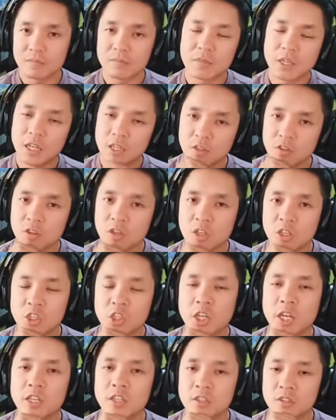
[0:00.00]
It's gonna
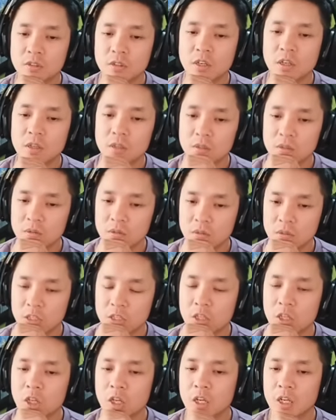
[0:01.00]
change, yeah.
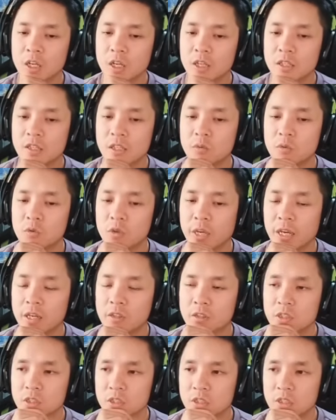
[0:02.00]
There's a lot of cards that will
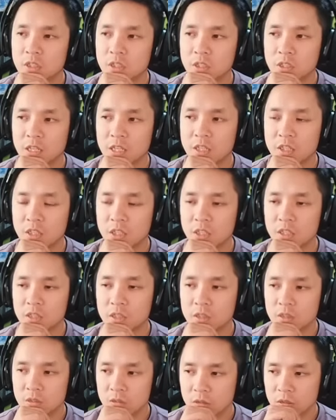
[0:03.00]
counter the Dark
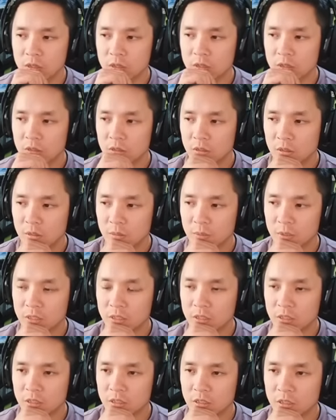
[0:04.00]
Tina. But
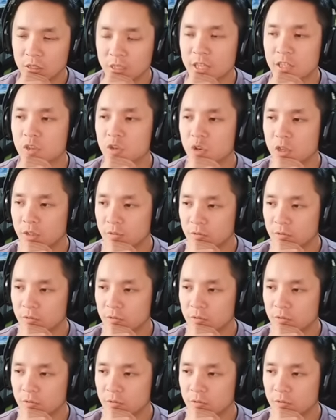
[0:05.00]
yes, Trav.